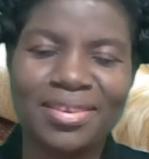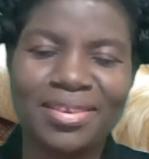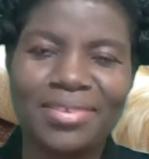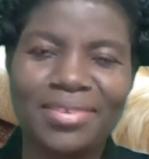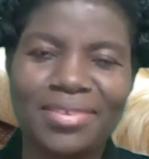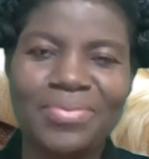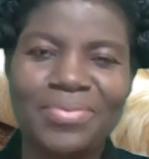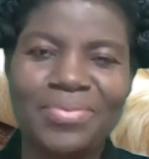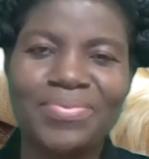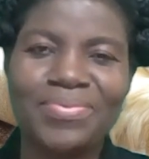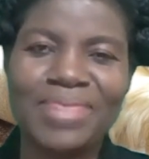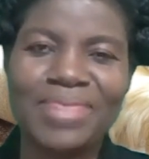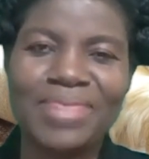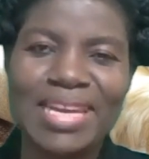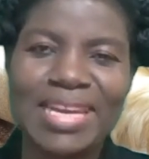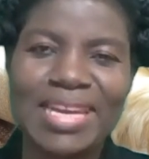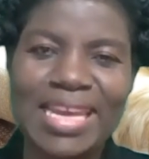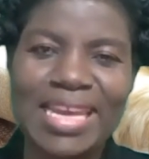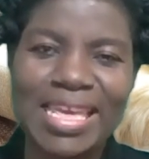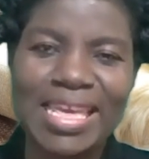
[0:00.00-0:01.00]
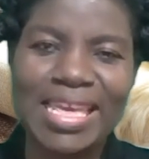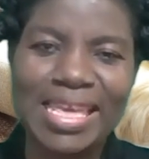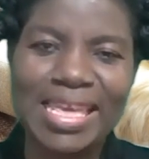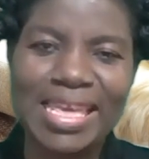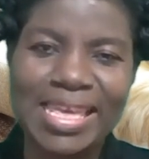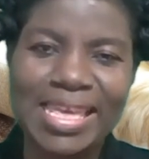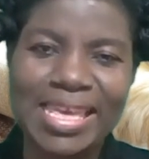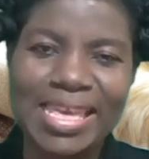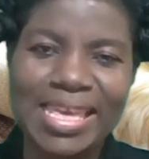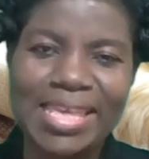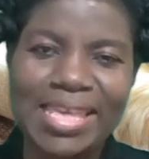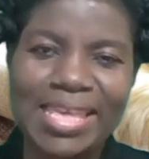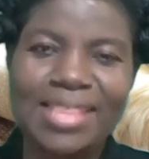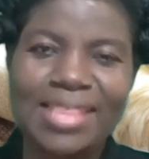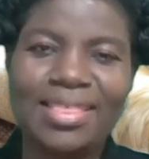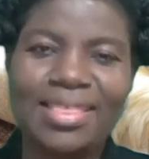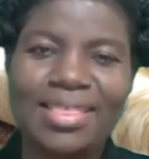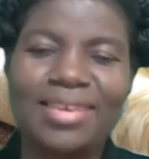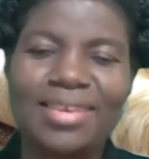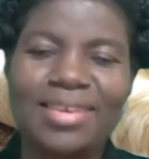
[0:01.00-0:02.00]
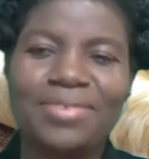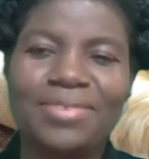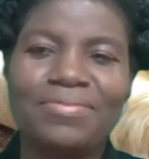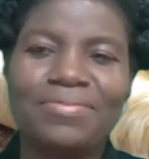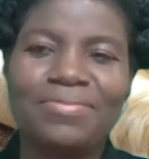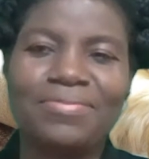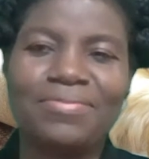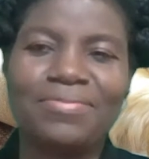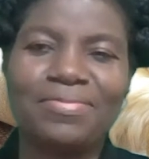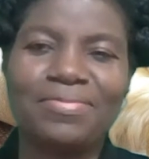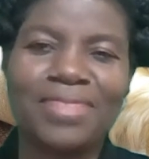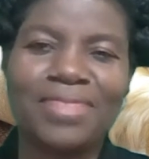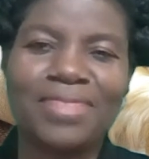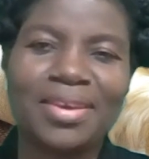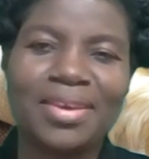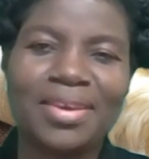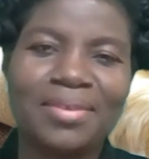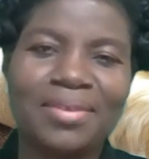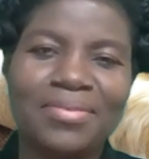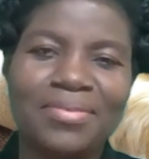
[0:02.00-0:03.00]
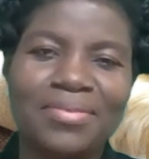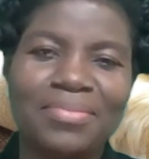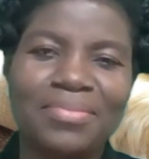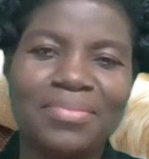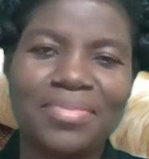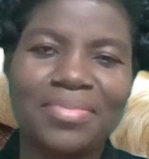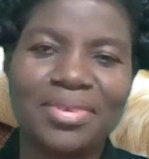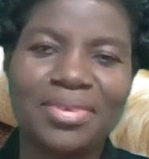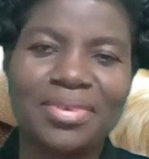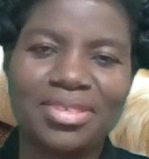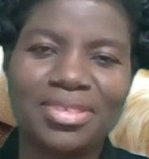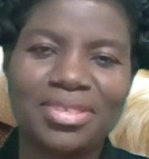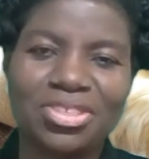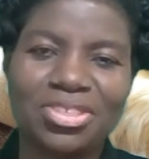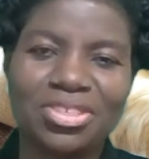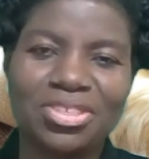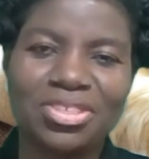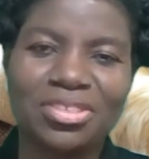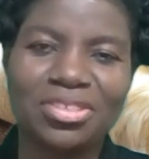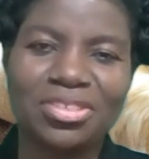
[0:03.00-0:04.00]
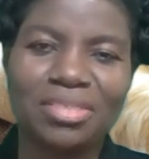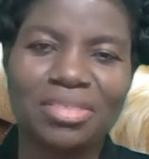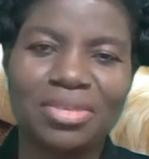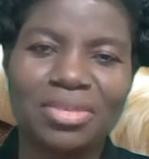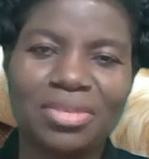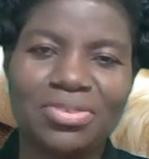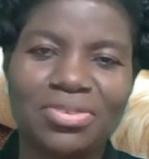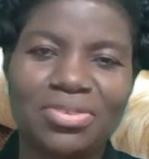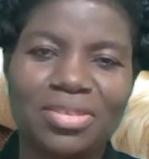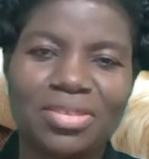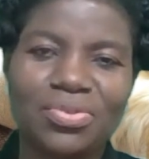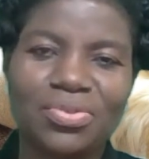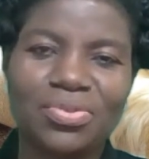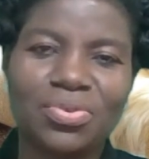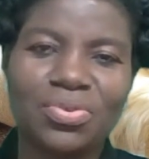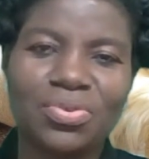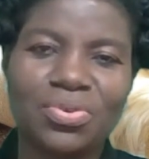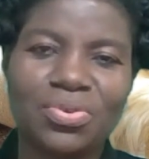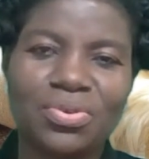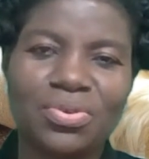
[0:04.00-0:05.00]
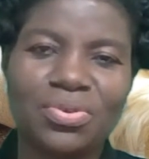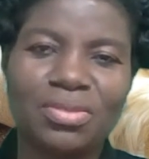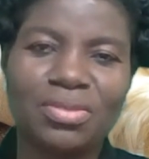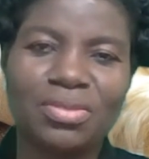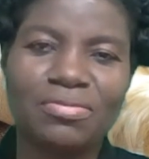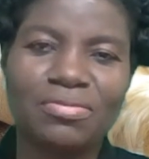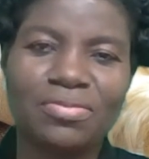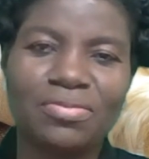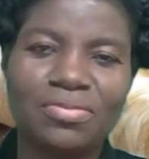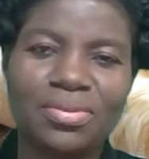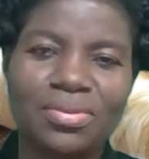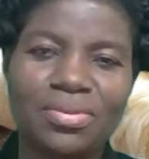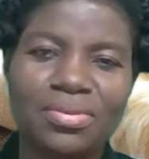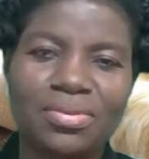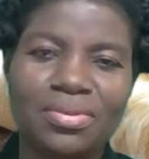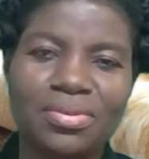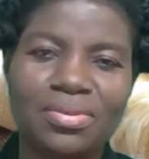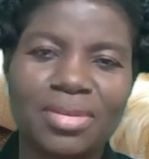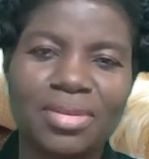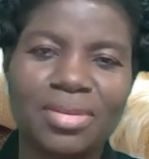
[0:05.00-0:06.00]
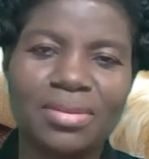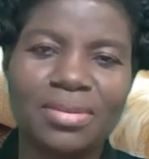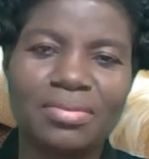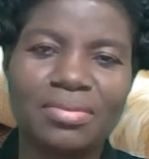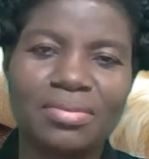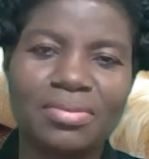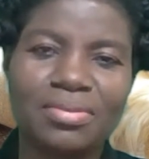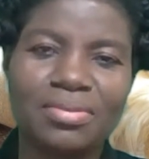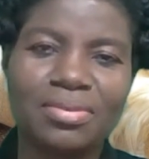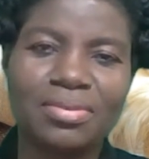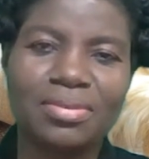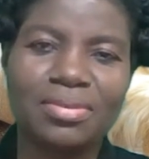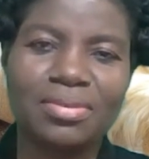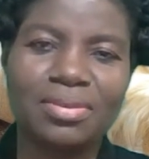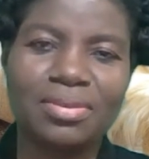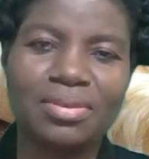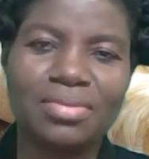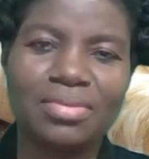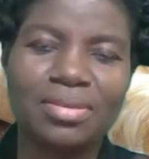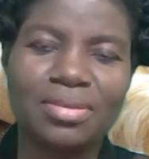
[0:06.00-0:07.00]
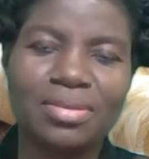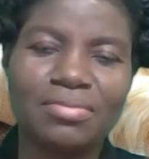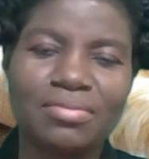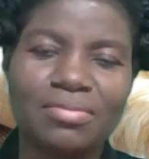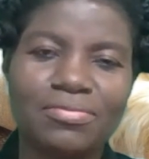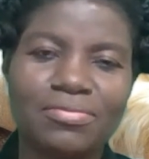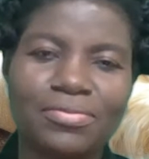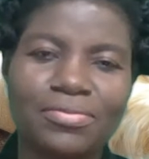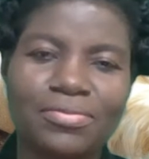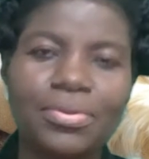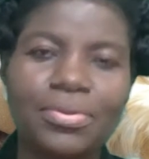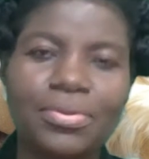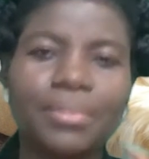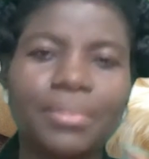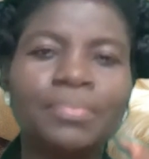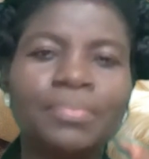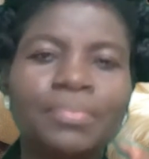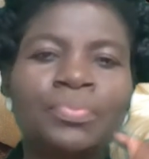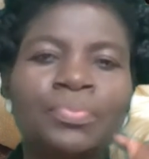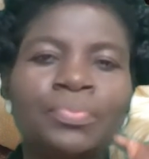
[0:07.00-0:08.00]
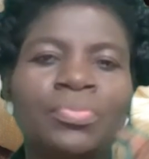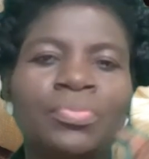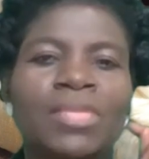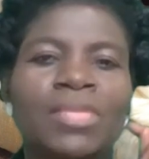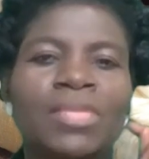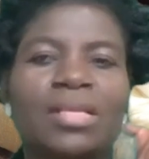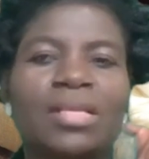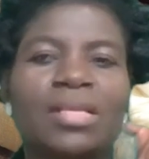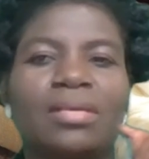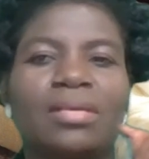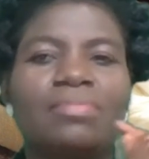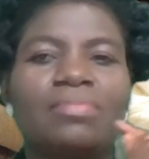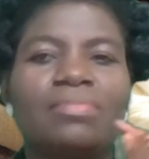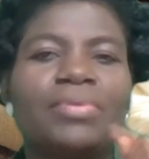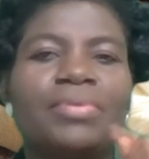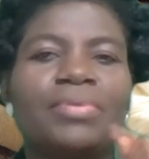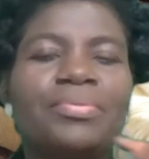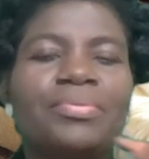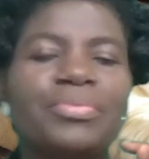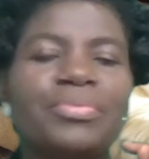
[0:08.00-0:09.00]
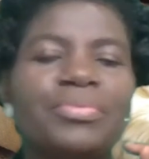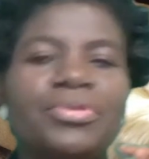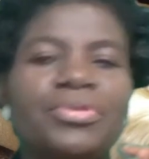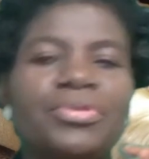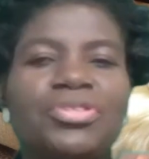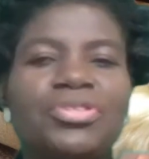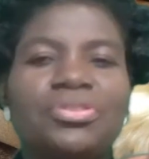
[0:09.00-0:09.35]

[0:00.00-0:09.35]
Kunle. Thank you very much. I've been trying to call you on the phone. I don't know what's going on with your phone. Thank you very much.